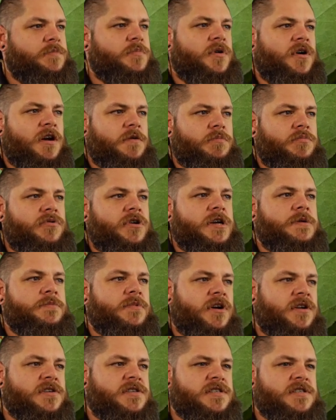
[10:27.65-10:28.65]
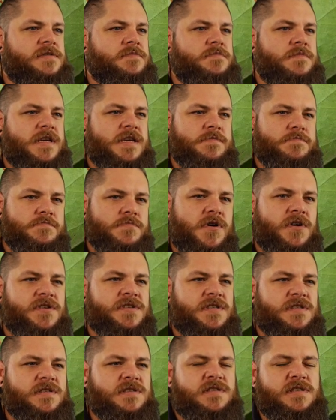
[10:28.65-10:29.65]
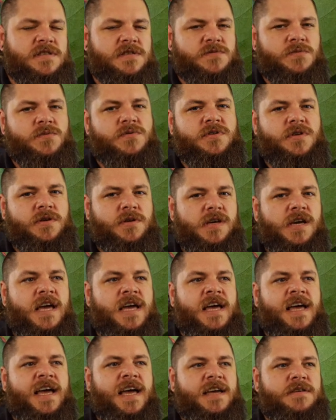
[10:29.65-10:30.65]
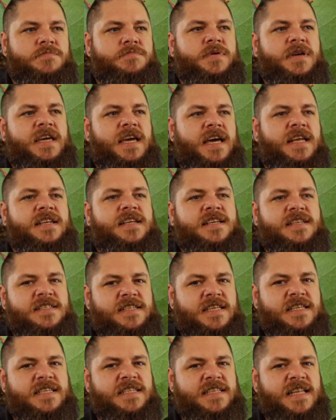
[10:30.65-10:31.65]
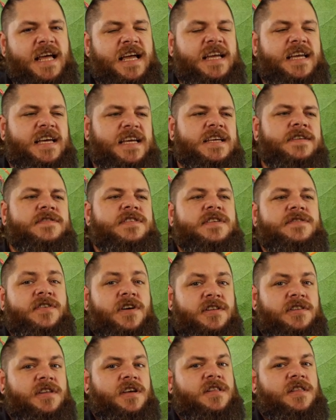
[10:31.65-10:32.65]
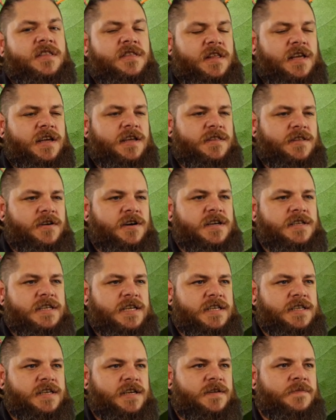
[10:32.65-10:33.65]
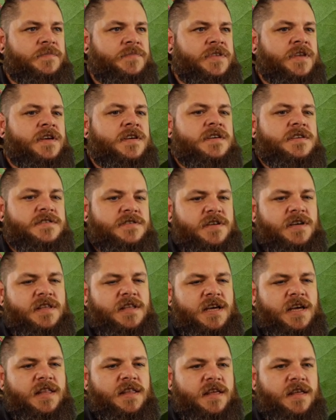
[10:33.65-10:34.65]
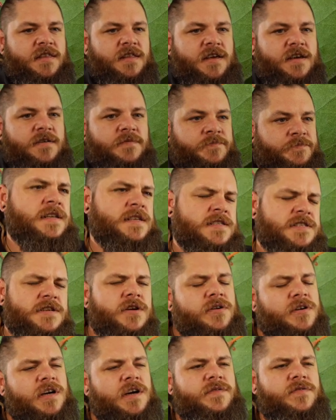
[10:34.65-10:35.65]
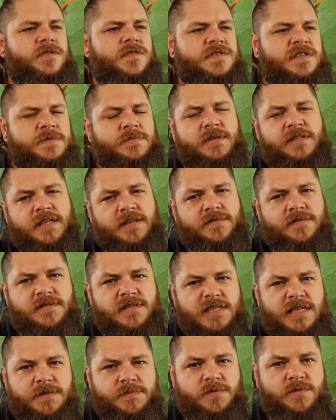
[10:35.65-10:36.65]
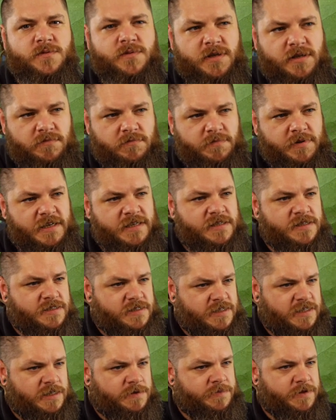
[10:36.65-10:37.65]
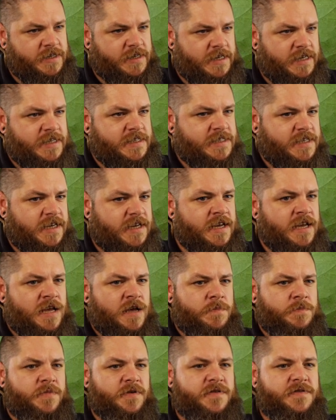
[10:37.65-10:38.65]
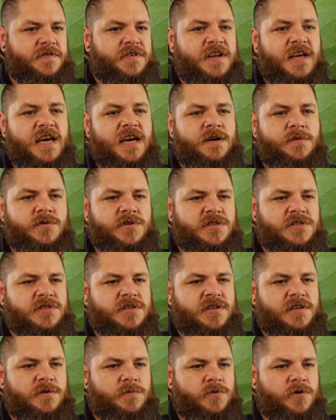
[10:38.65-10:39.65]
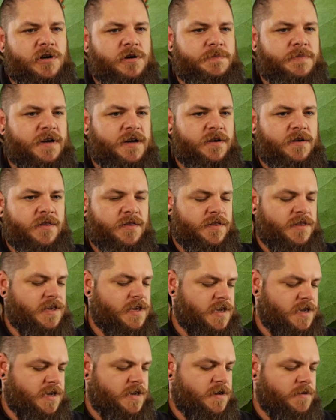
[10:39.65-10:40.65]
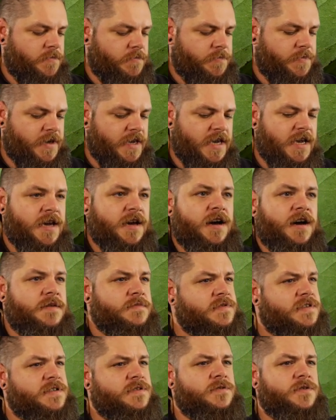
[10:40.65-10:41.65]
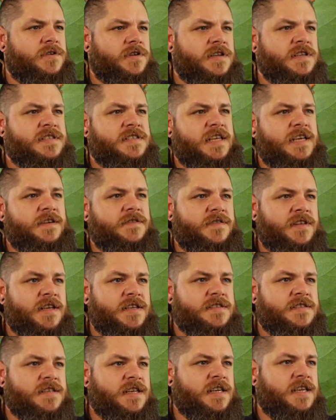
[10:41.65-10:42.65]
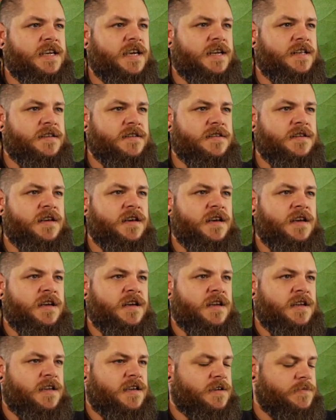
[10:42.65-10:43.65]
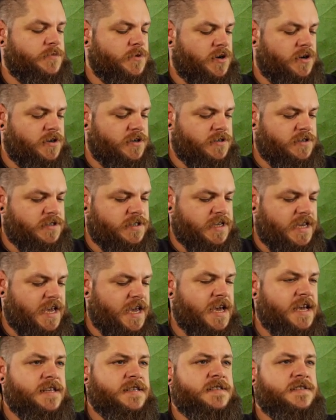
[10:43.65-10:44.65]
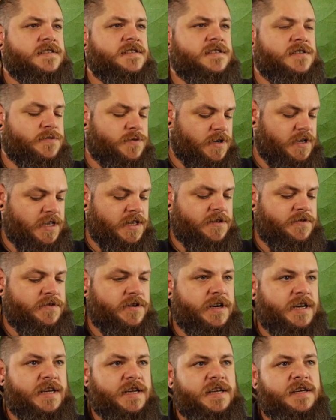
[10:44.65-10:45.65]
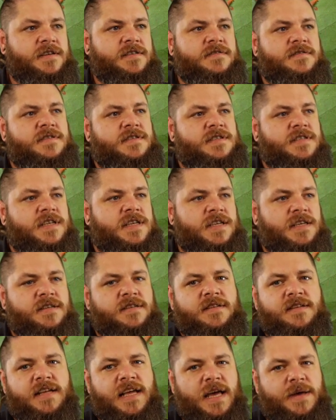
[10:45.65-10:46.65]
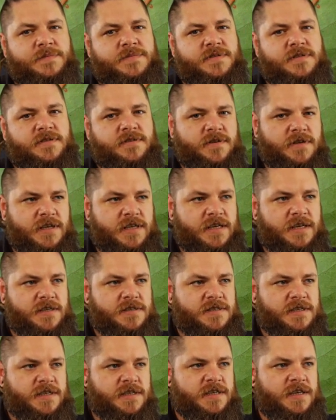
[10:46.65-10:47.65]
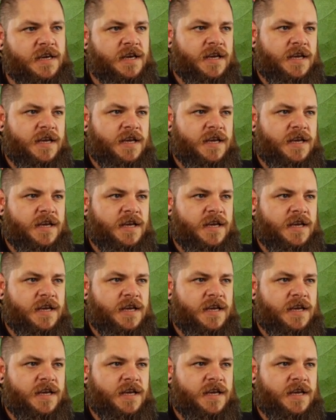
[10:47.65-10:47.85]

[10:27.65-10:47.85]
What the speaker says: But I pretty much, in most instances, will do a B and a C stack, even if I don't think that I need it. So that they're there. So I'll cover off some of the differences between B and C a bit later. But for now, we're just going to worry about the B. I'm still going to save this. Again, Command S23C. Absolutely easy.